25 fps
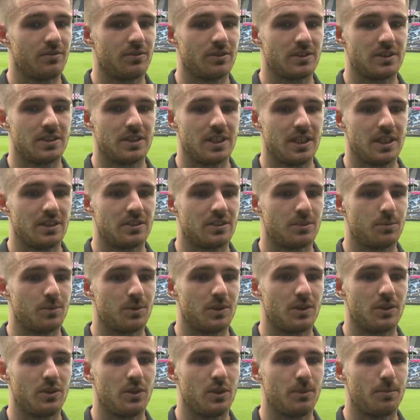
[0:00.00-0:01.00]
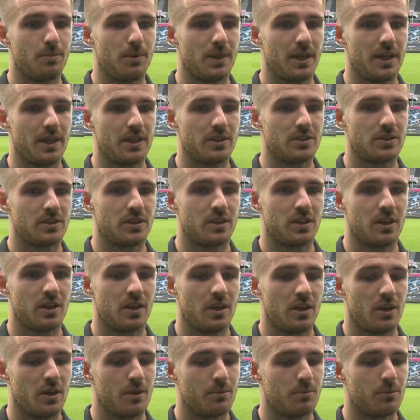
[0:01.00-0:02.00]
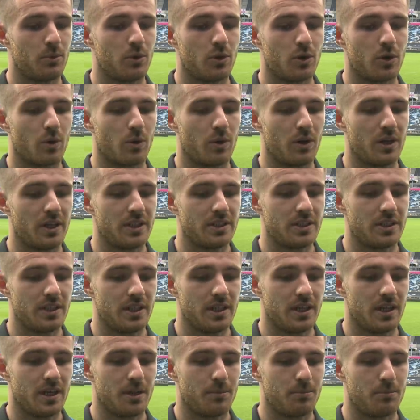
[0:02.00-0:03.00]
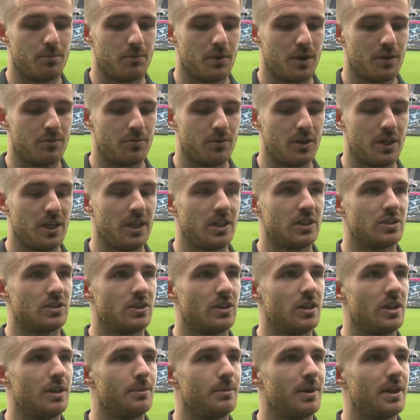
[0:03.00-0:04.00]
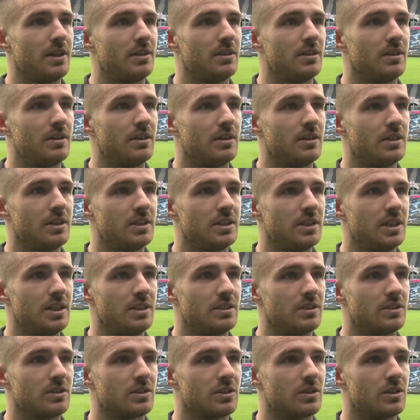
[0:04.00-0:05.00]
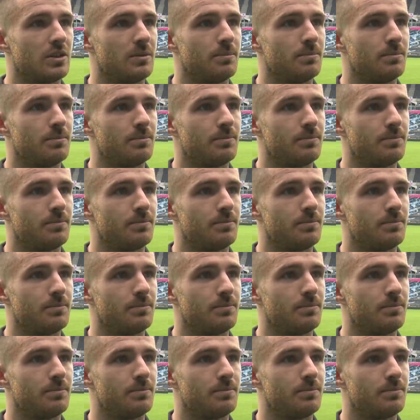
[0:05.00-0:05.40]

season with the new players, more quality. I'm really excited about the season to come.